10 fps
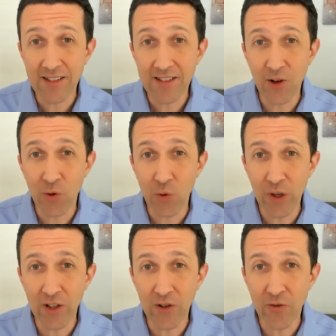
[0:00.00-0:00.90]
So we
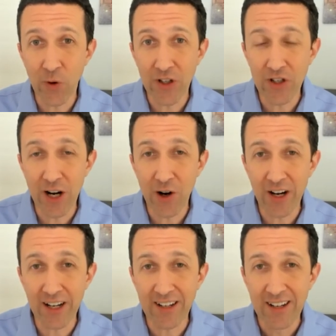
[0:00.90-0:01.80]
look forward to
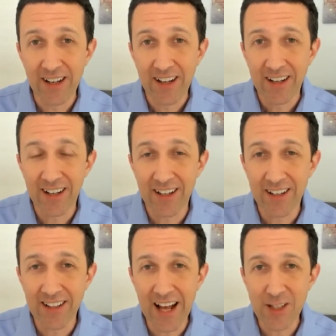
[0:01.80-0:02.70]
sharing
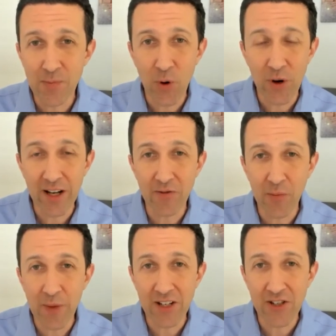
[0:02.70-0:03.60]
lots more
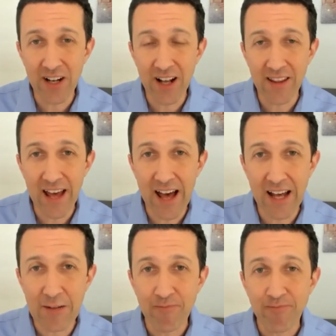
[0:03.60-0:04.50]
information on that.